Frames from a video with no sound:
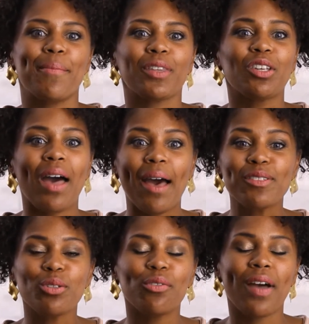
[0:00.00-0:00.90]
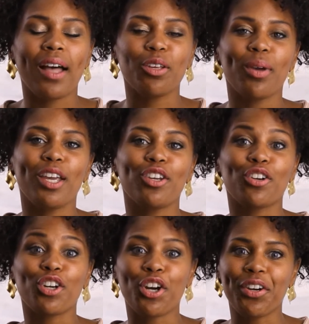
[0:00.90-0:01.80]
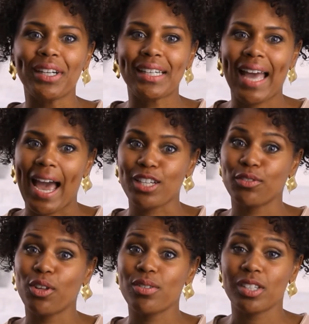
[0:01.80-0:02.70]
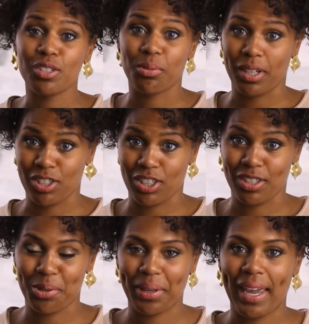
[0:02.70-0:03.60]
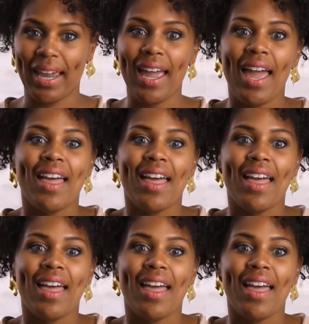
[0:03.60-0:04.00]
you'll have to evaluate your current cash flow situation, okay?